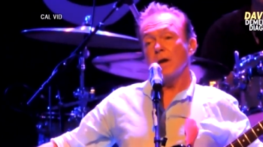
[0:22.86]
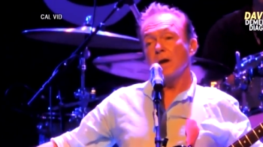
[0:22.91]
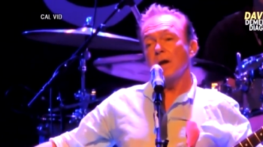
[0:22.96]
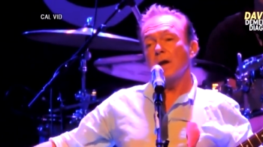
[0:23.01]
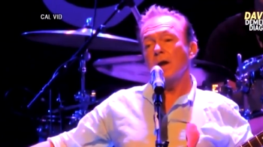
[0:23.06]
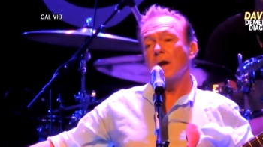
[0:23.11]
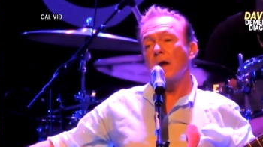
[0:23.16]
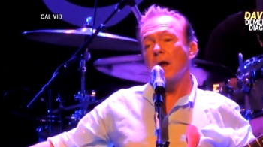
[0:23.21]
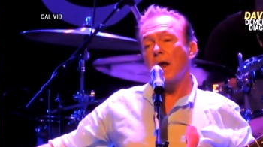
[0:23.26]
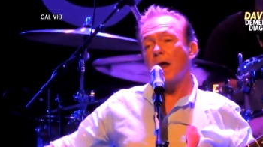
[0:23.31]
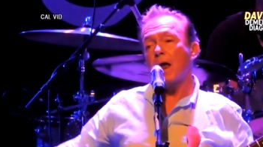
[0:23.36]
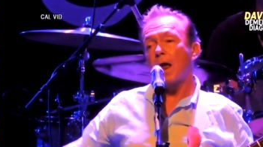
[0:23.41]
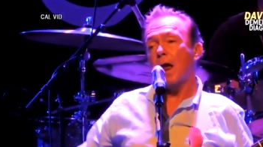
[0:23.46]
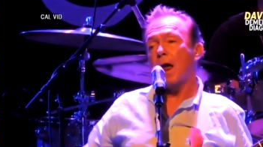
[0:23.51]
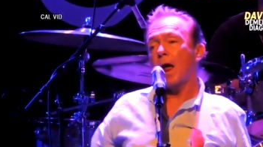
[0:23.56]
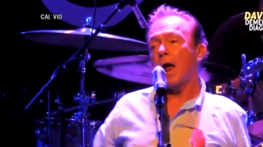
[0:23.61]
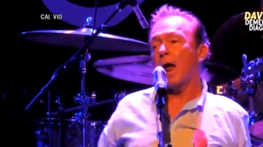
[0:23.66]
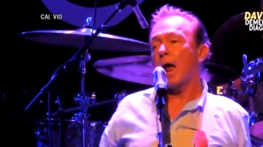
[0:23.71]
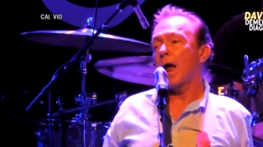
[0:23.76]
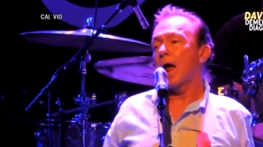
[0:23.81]
He
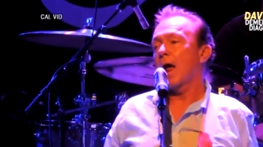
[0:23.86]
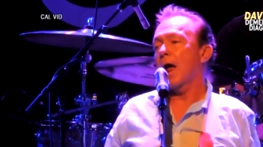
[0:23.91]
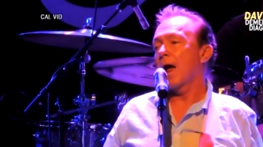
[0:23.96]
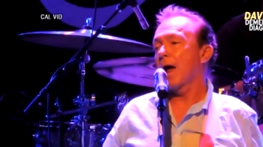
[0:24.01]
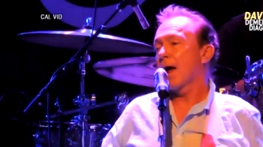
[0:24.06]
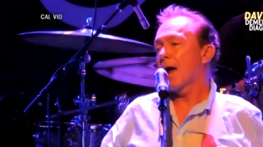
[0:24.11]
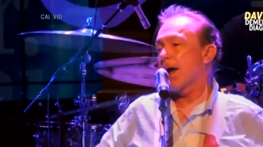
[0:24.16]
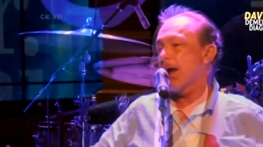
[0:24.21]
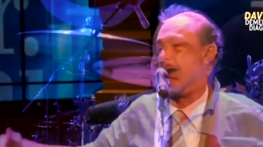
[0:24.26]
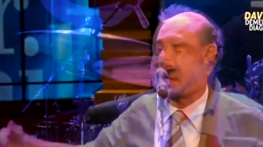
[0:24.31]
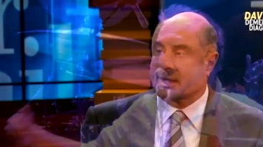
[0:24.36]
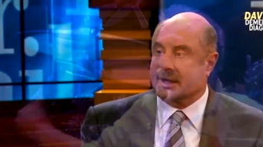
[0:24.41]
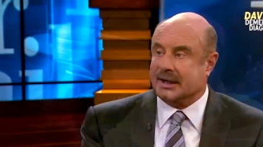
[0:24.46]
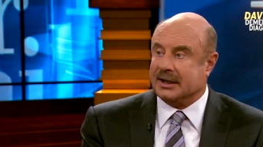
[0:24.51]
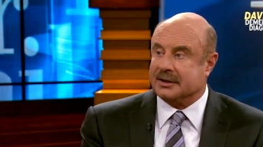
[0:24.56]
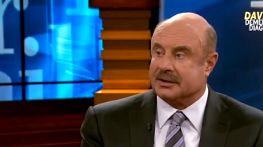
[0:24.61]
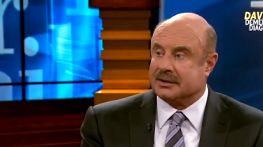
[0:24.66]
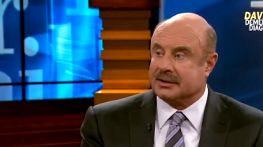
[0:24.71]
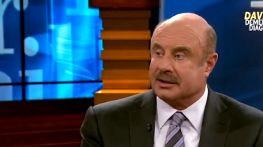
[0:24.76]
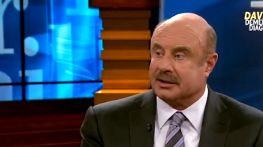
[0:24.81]
flatly
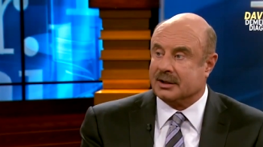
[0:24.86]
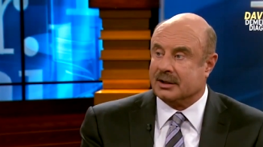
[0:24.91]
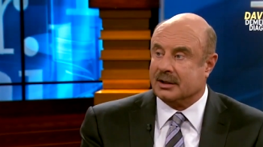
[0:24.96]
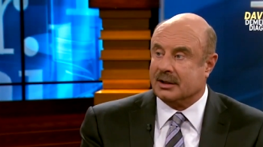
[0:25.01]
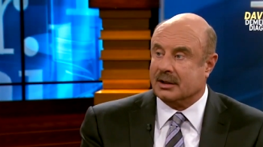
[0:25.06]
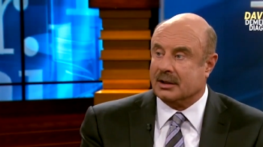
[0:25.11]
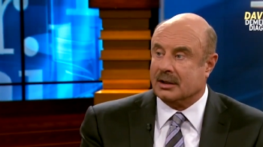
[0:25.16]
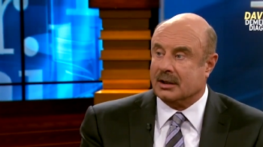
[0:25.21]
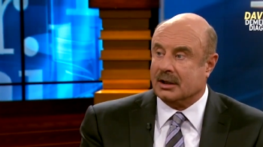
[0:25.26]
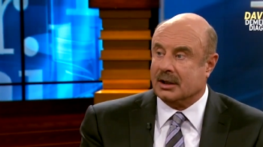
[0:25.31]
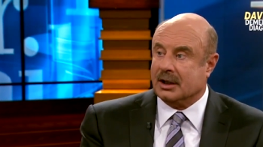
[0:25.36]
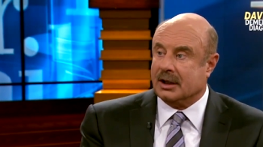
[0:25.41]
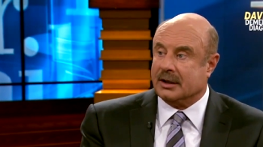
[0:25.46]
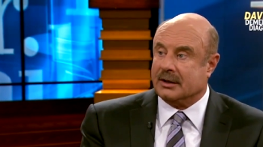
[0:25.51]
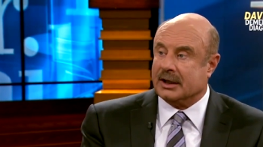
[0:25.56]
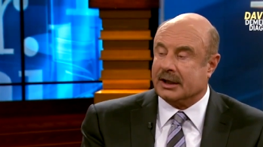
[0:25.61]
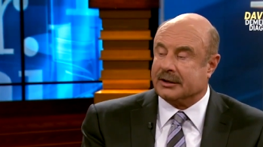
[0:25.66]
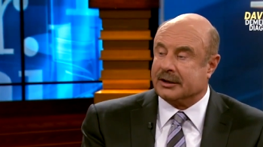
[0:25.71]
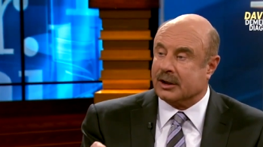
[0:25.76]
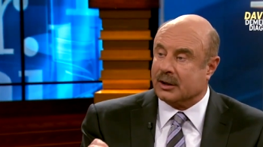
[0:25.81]
denies
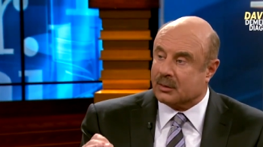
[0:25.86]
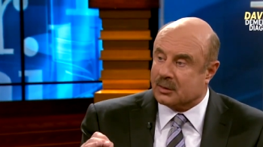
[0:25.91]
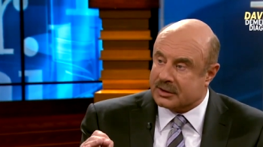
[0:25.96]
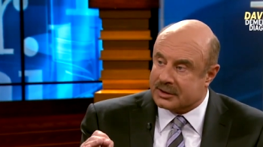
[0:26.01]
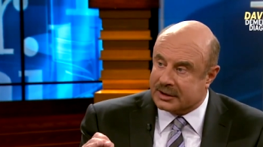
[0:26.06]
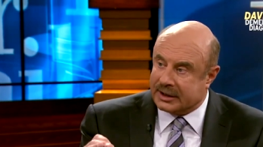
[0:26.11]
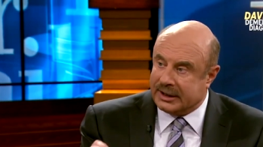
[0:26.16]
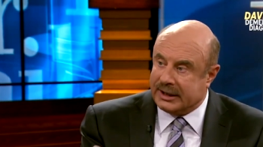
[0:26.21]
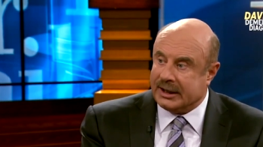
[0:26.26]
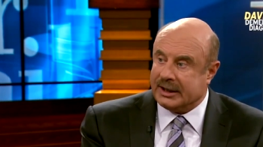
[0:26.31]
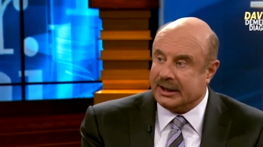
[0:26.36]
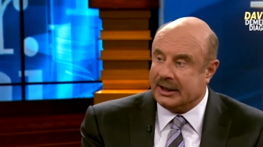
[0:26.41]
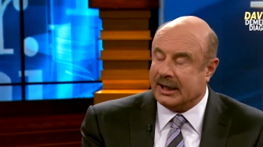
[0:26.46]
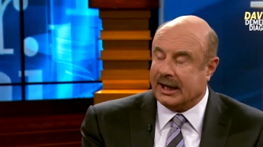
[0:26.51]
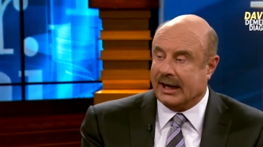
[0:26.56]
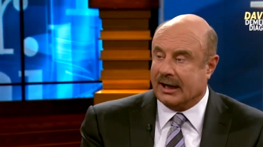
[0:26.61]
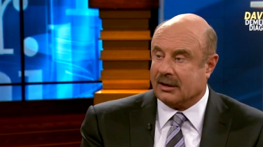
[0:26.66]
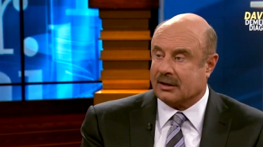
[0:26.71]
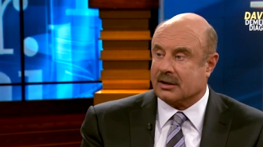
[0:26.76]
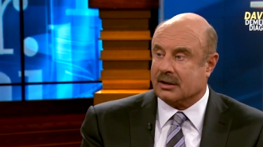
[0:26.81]
that there was any
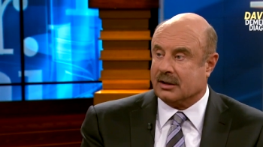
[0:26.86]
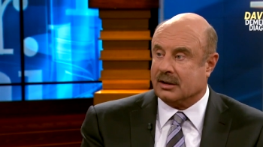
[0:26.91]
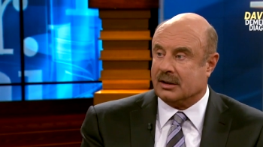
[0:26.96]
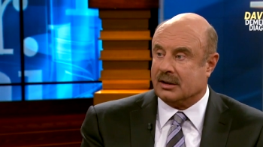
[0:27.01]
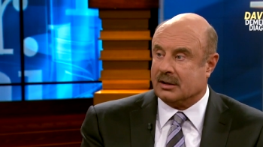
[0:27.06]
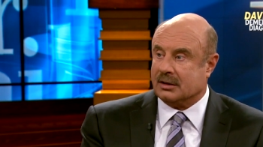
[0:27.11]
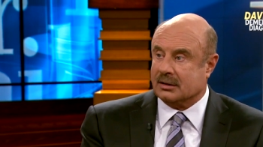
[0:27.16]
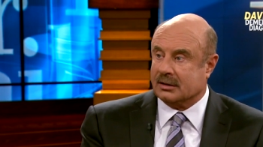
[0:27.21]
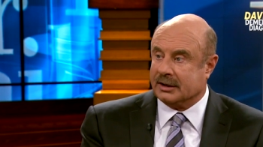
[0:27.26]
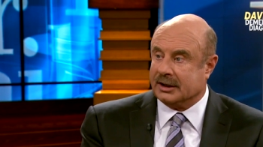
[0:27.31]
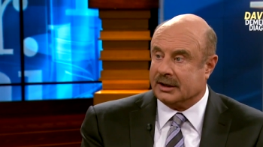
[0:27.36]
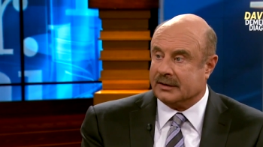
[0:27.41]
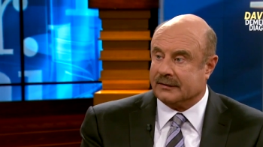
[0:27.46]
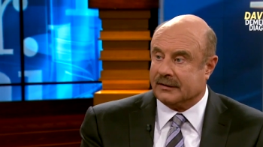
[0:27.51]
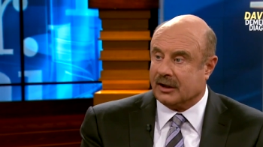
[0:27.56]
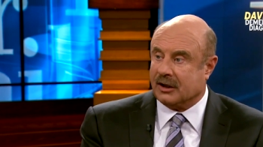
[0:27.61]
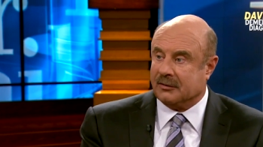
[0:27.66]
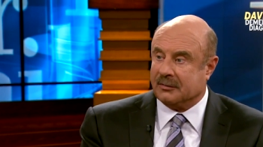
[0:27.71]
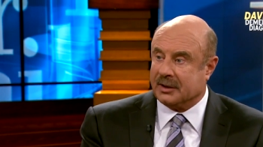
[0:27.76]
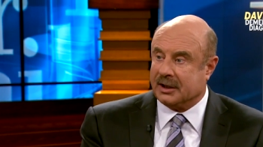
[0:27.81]
alcohol
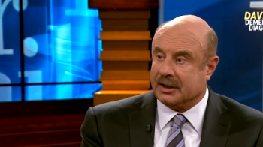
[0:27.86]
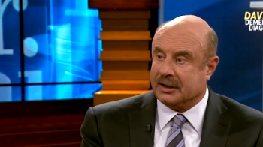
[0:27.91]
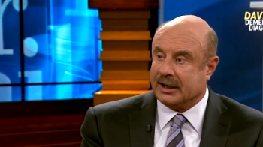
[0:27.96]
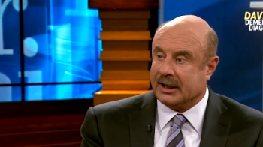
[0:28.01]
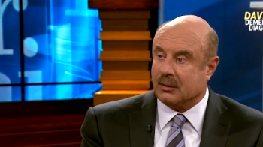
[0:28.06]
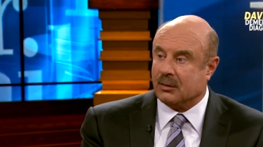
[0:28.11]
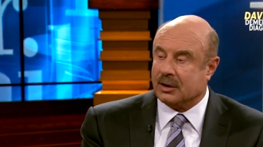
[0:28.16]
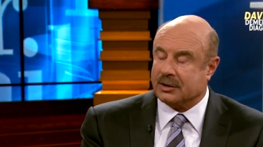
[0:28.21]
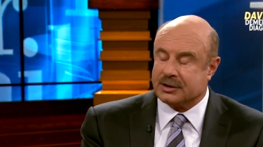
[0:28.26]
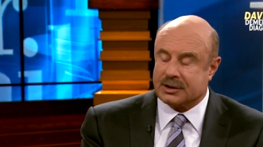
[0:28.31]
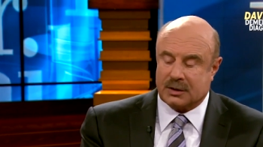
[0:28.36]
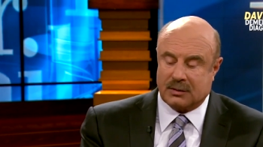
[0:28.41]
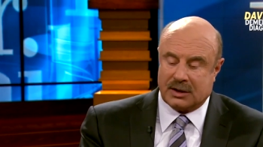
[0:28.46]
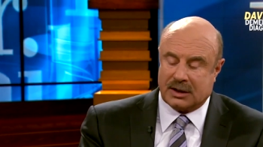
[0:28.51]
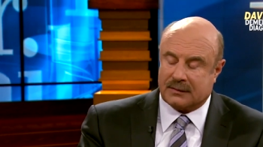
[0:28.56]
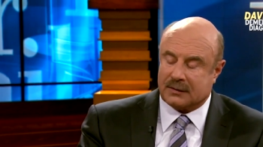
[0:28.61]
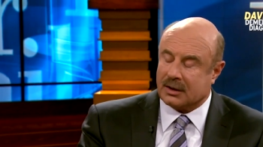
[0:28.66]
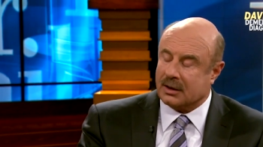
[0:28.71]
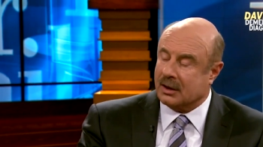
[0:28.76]
involvement in that whatsoever